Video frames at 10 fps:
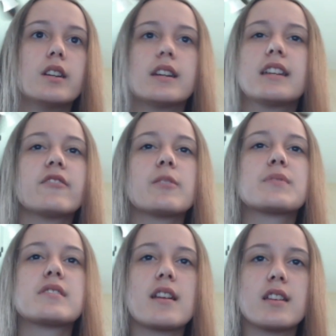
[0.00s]
and even
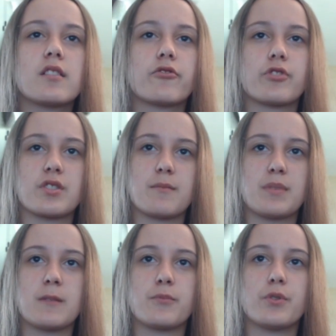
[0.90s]
upsetting for some
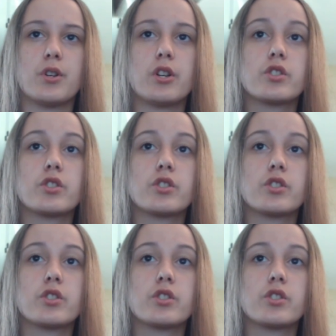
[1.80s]
people,